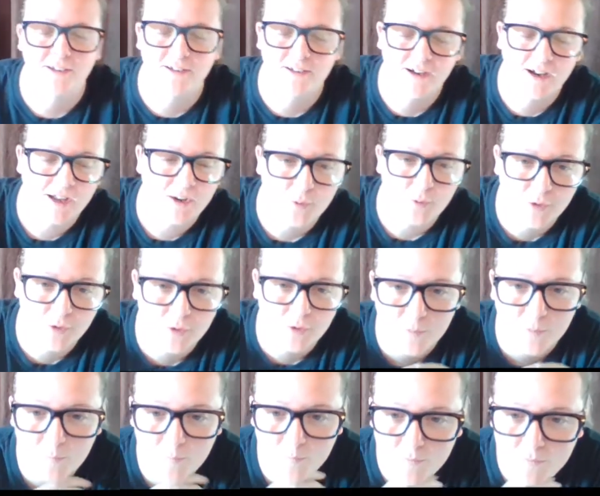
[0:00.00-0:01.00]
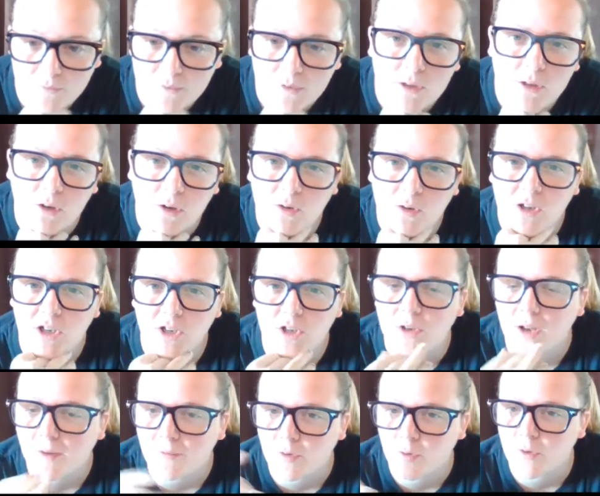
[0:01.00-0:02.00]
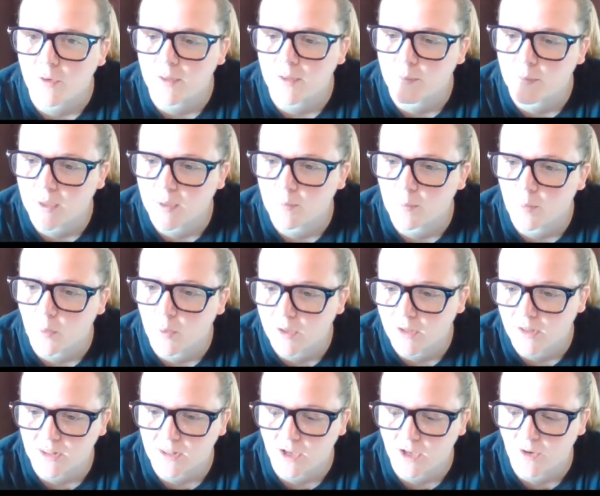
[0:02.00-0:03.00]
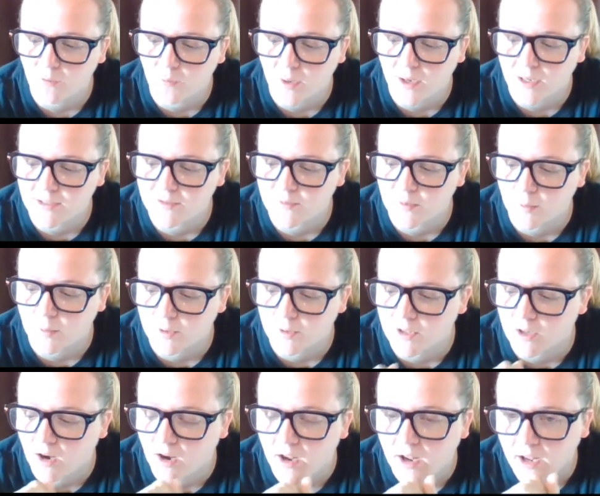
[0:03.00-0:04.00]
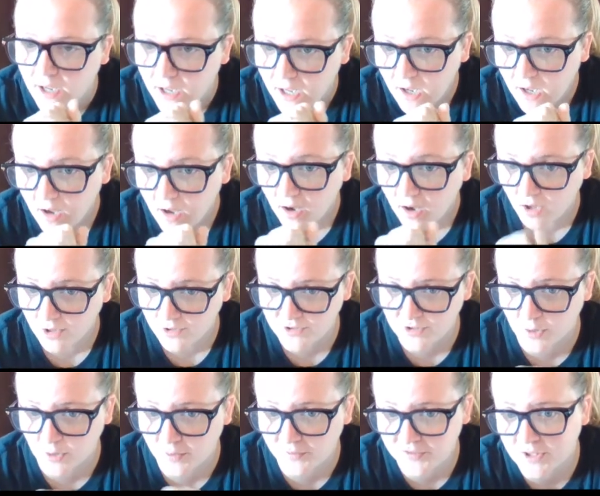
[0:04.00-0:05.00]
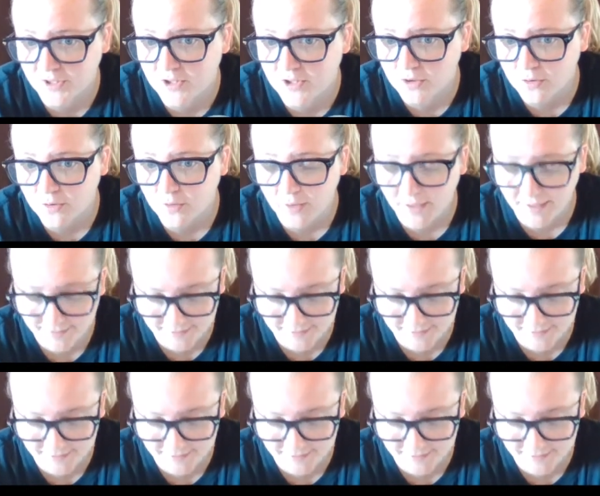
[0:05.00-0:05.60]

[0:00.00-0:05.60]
and I don't know, you know, you have to really pinpoint and think of ways for them to die. Also, if they do a